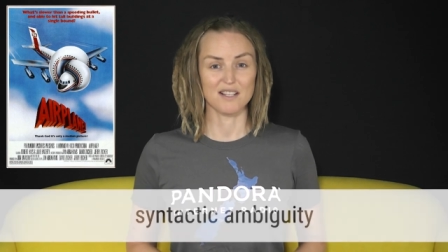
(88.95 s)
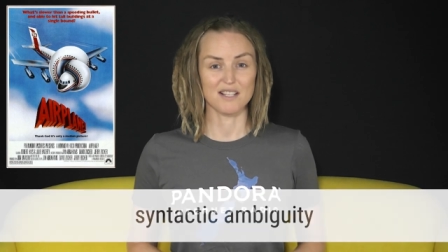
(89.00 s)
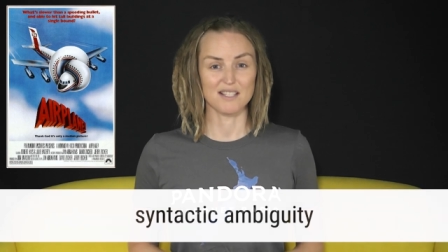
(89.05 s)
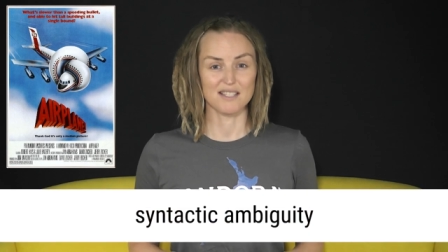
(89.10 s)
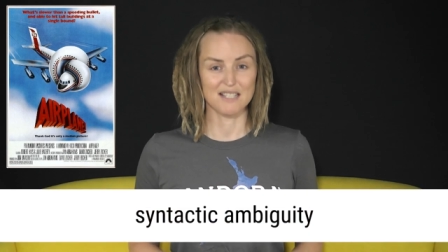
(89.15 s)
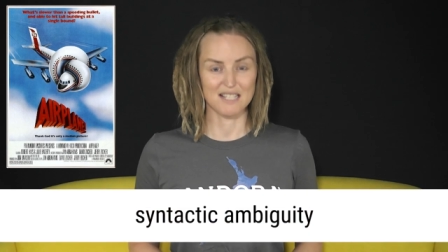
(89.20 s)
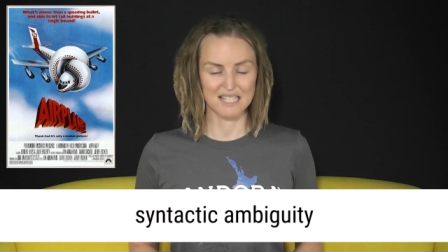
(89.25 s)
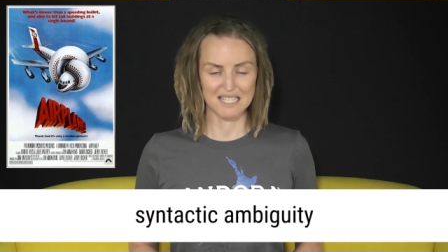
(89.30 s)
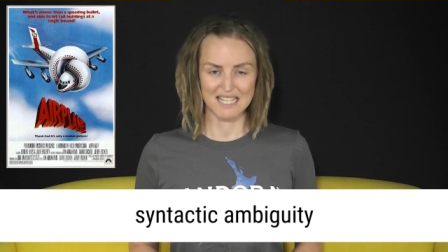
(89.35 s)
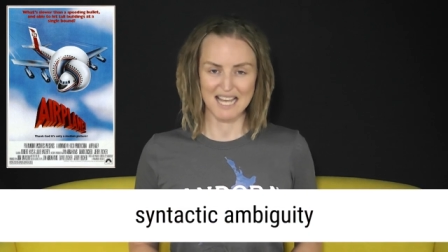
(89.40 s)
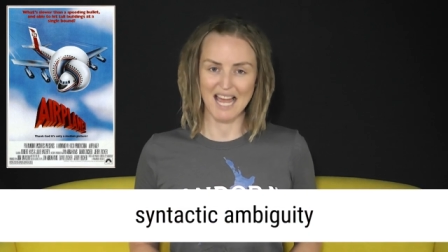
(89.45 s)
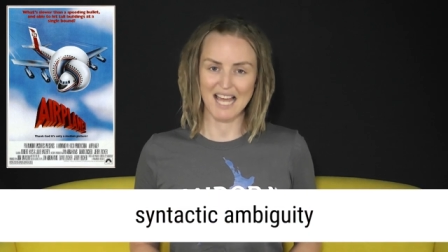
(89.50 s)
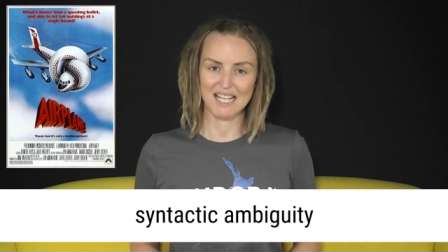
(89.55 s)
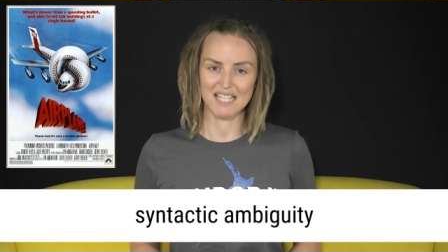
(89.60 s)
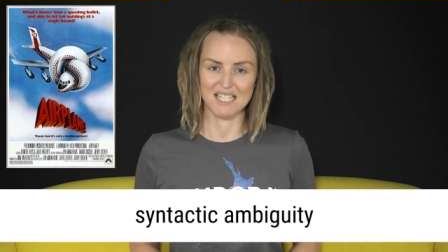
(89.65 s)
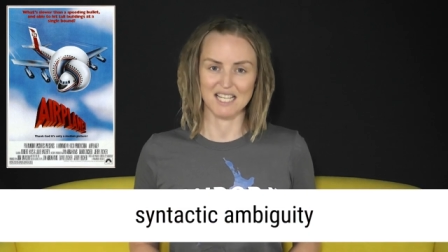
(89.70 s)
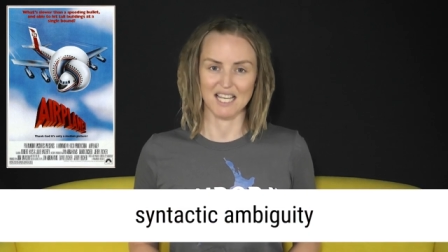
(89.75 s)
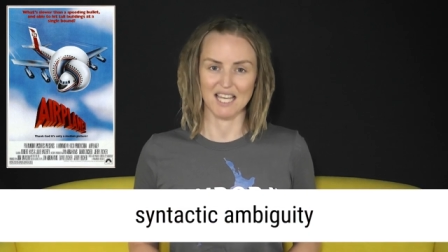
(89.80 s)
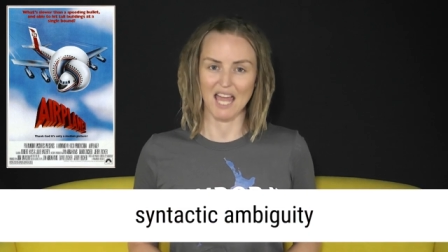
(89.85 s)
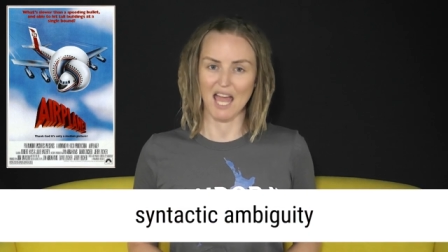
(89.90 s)

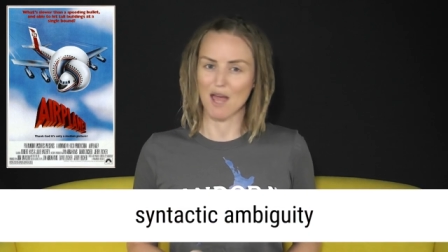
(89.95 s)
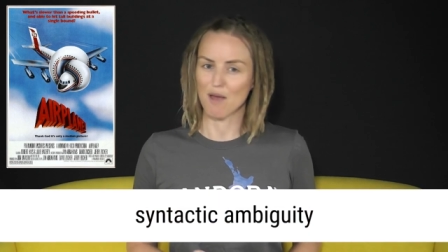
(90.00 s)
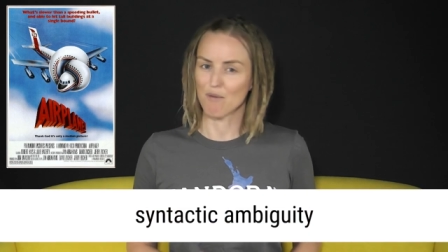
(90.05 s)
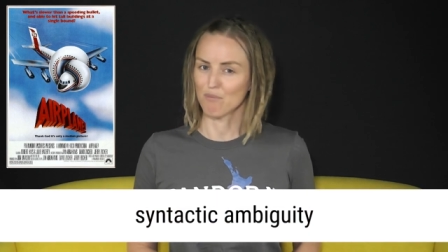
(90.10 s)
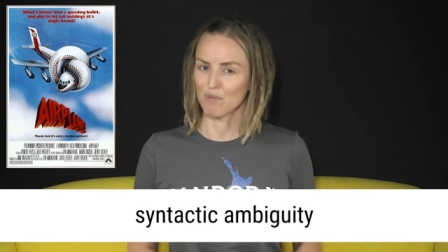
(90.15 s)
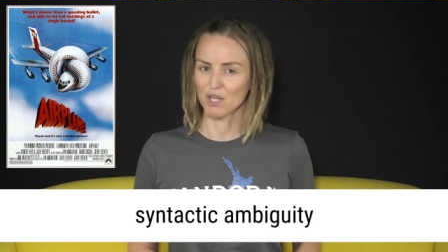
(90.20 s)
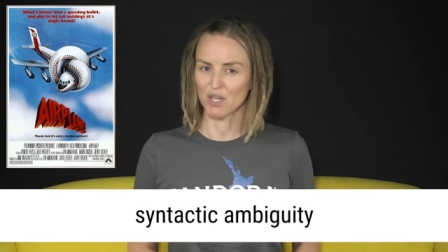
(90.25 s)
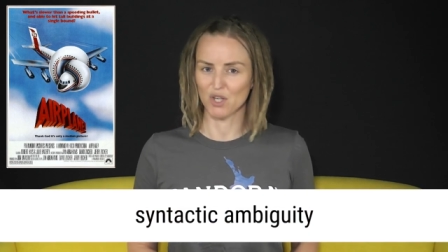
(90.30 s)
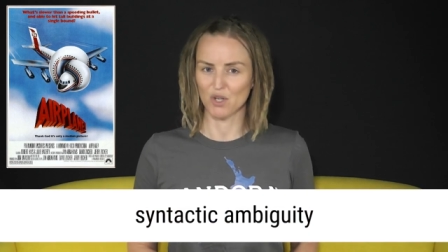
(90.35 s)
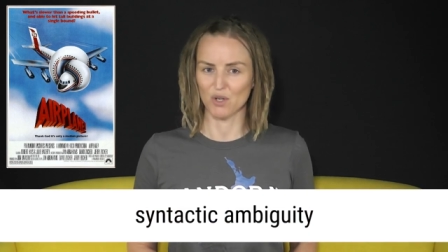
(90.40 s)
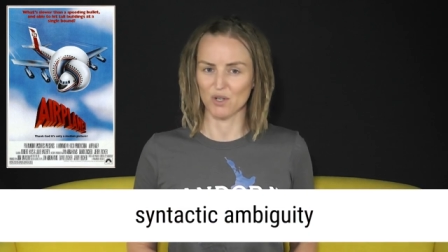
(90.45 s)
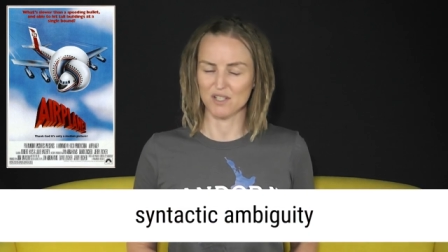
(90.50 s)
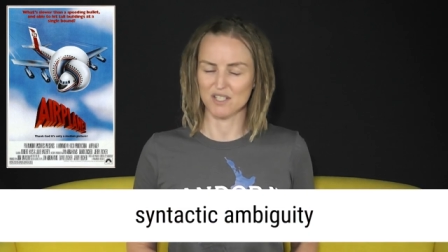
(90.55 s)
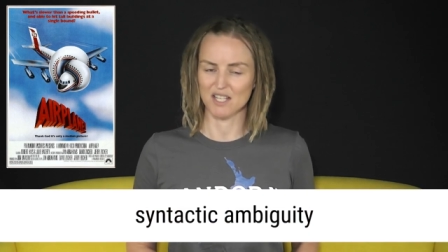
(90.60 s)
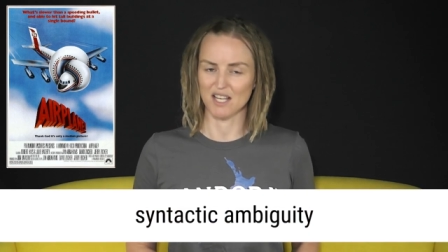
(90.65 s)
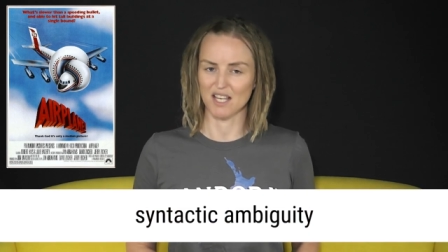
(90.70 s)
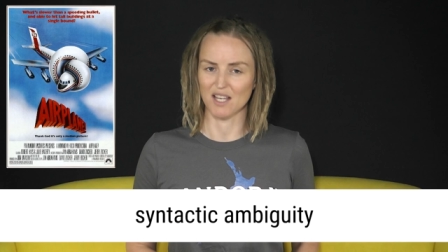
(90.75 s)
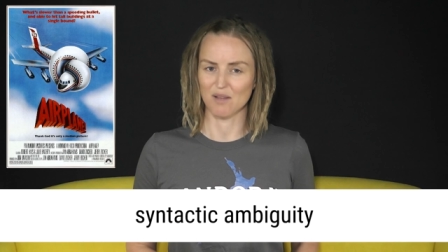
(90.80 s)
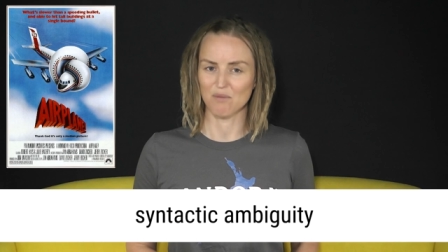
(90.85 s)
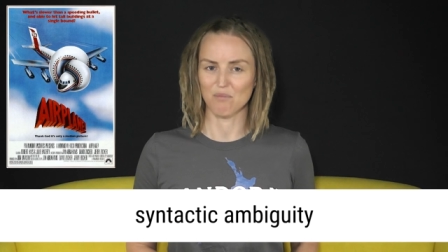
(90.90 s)
syntactic
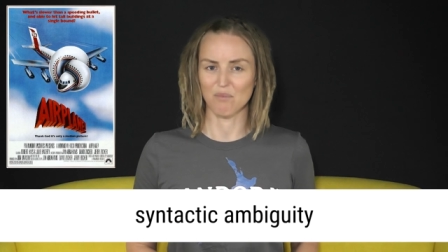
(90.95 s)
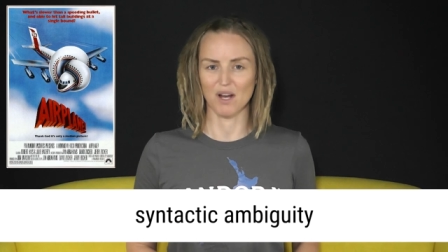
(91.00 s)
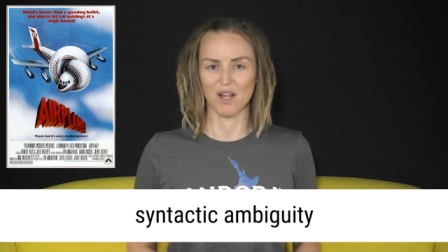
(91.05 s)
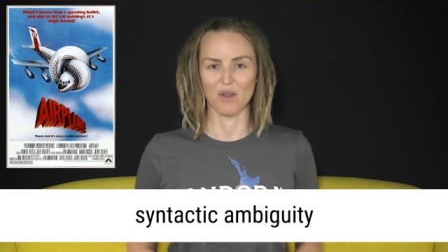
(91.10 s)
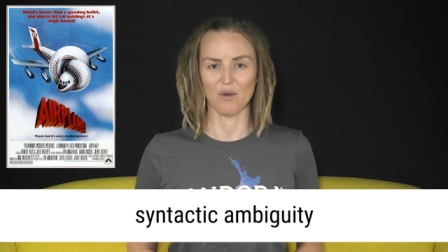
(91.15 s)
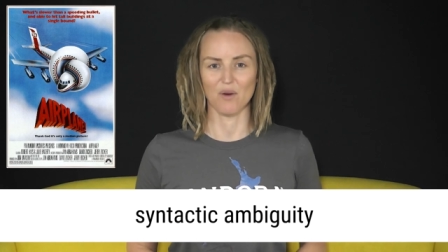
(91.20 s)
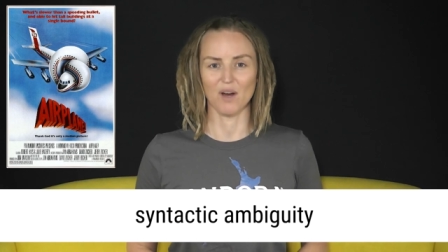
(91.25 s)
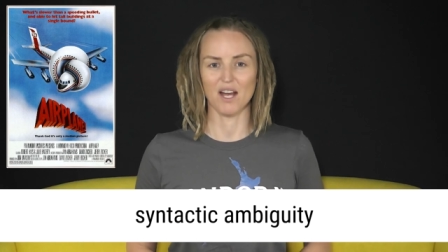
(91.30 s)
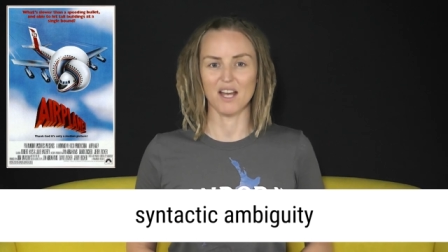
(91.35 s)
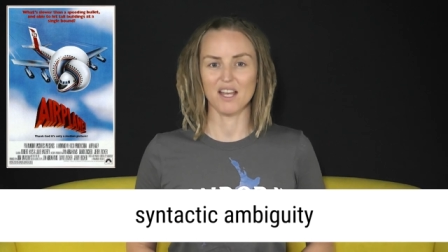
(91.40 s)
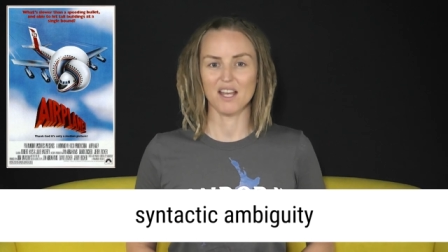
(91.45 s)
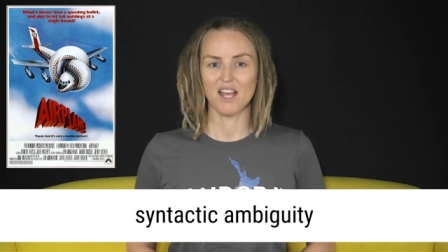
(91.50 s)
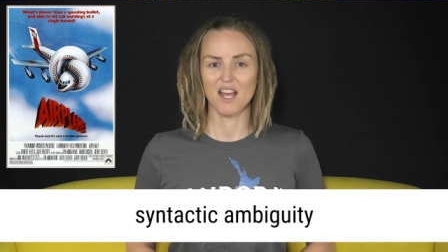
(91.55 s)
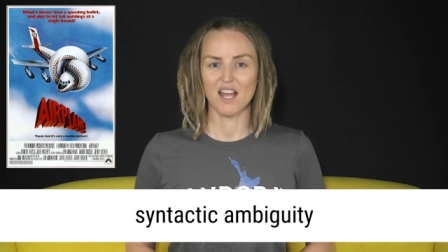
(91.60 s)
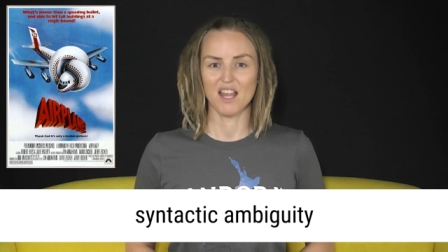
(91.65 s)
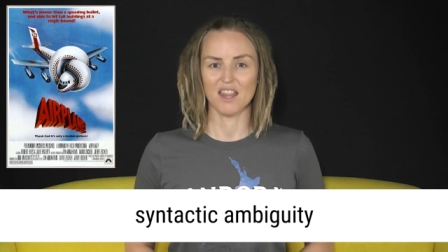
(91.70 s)
ambiguity, by the way.